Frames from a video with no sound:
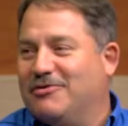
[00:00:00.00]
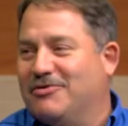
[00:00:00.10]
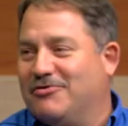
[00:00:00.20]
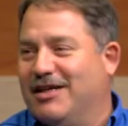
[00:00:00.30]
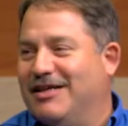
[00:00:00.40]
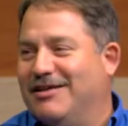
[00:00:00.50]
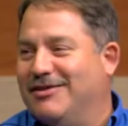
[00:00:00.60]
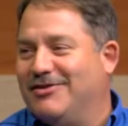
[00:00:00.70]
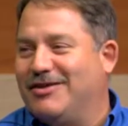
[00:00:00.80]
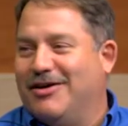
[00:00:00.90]
It was raining
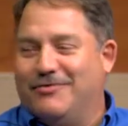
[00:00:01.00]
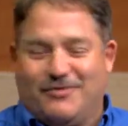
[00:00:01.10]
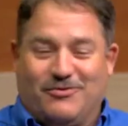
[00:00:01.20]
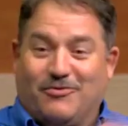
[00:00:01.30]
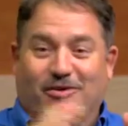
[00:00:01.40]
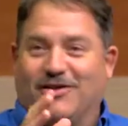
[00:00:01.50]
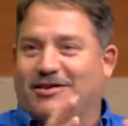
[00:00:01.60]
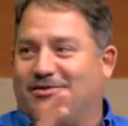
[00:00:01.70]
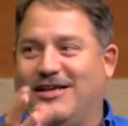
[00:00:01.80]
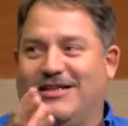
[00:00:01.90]
and stuff, and we're working
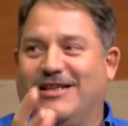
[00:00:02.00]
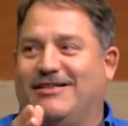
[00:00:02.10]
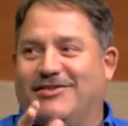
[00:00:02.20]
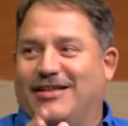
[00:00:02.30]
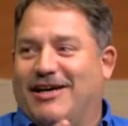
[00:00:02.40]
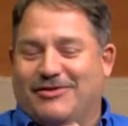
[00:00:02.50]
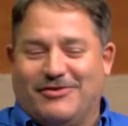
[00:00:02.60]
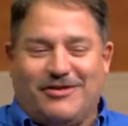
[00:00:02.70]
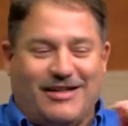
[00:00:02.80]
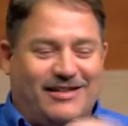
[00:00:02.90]
trying to get this house
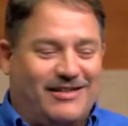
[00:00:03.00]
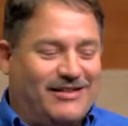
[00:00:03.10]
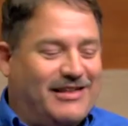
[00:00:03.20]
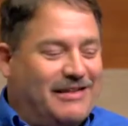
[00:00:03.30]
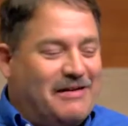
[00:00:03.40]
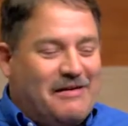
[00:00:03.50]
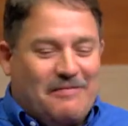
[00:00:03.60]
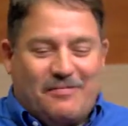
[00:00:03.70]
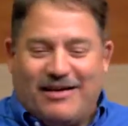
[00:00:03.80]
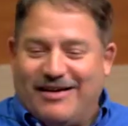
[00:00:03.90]
dried
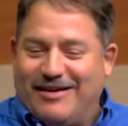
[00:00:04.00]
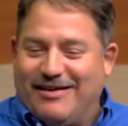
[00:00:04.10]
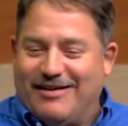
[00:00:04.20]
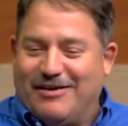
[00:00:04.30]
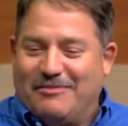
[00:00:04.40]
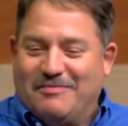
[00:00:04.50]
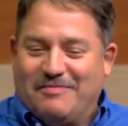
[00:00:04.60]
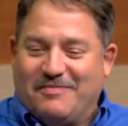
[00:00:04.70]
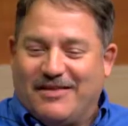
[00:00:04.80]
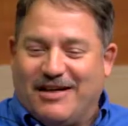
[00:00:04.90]
in. And
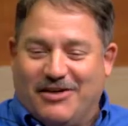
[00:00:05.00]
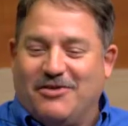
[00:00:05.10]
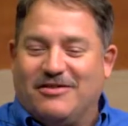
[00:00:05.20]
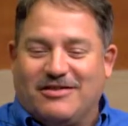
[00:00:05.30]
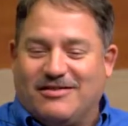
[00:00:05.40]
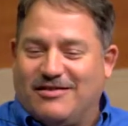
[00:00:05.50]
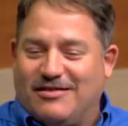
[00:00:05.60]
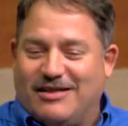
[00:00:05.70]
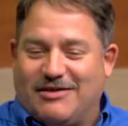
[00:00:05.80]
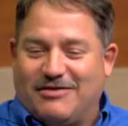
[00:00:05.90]
I noticed
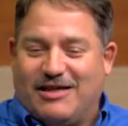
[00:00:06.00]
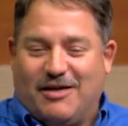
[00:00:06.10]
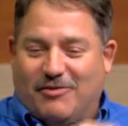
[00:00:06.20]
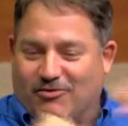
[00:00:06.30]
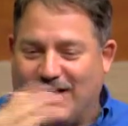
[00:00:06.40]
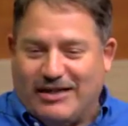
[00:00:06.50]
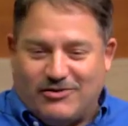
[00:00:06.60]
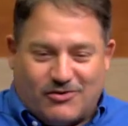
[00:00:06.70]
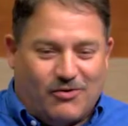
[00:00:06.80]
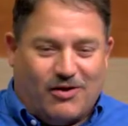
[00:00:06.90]
that every time a rain
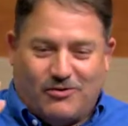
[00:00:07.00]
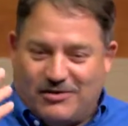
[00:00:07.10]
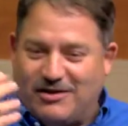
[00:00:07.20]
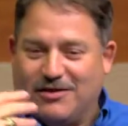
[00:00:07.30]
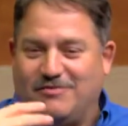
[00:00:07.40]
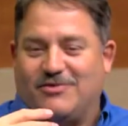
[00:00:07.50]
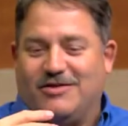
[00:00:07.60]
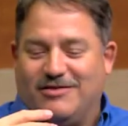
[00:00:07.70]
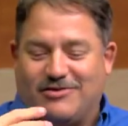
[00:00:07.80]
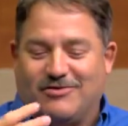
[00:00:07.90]
squall would come
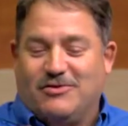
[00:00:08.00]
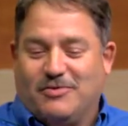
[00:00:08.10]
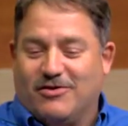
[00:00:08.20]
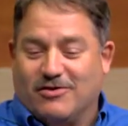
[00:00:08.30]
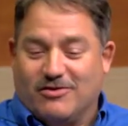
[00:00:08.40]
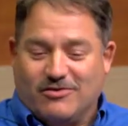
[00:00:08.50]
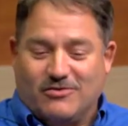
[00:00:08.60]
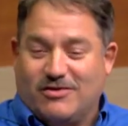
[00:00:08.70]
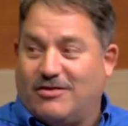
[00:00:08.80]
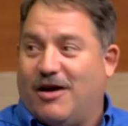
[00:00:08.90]
through, this group of girls
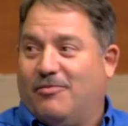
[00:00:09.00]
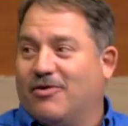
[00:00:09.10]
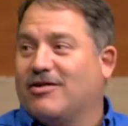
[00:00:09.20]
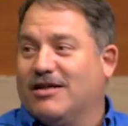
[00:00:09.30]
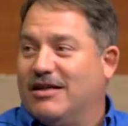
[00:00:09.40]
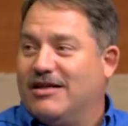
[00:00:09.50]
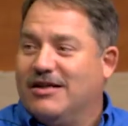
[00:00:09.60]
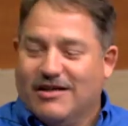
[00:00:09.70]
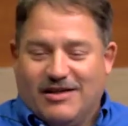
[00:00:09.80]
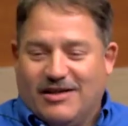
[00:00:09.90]
would stop working
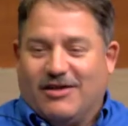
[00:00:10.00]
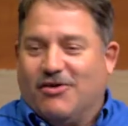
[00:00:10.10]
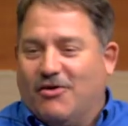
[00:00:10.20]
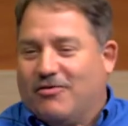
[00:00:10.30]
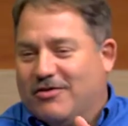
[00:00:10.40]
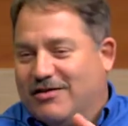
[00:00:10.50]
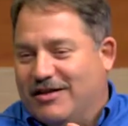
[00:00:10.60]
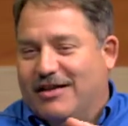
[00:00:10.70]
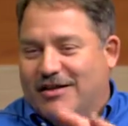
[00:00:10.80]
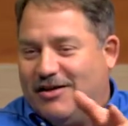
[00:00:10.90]
and go over and
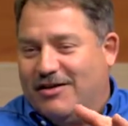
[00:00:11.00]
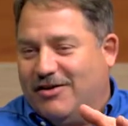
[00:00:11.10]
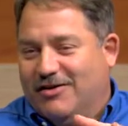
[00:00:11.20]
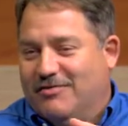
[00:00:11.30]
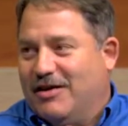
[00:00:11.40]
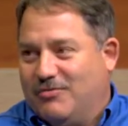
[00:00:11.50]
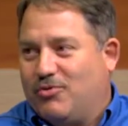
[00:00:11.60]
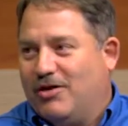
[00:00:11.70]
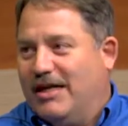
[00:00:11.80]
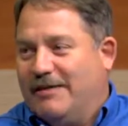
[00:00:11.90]
get in a huddle and
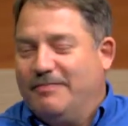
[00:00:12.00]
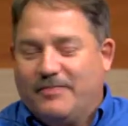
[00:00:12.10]
pray.